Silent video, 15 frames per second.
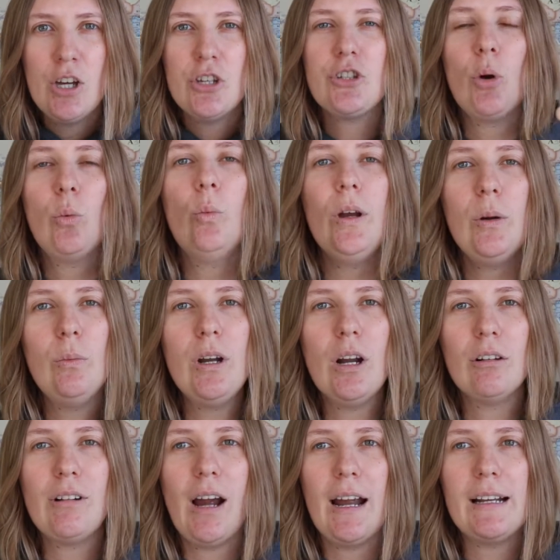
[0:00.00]
So when we
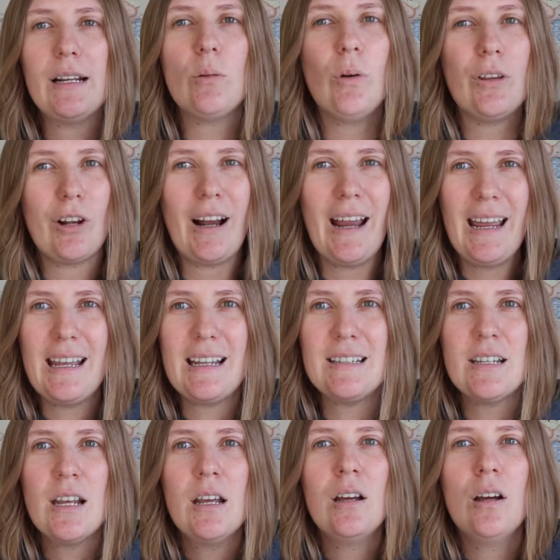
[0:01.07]
are riding with our
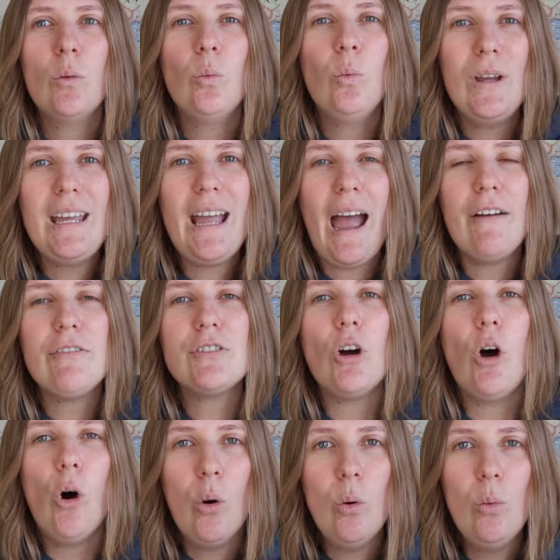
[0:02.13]
hands, we have
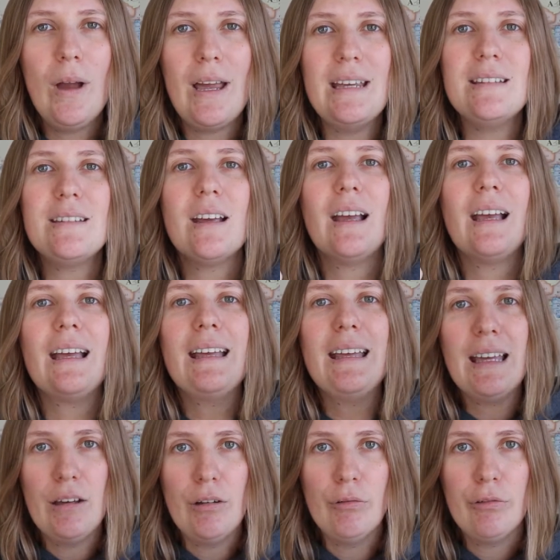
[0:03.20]
to always
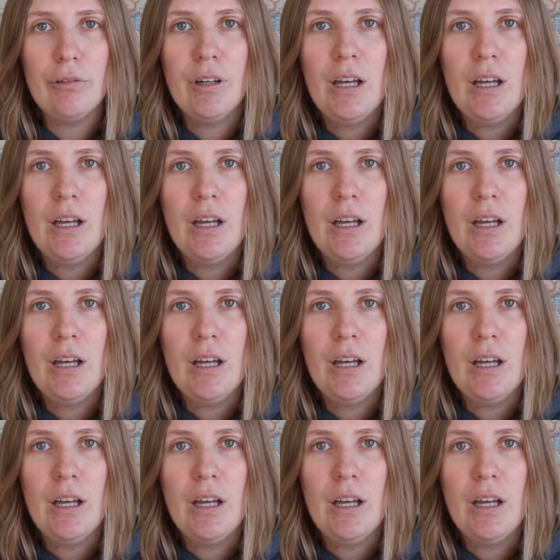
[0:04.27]
give.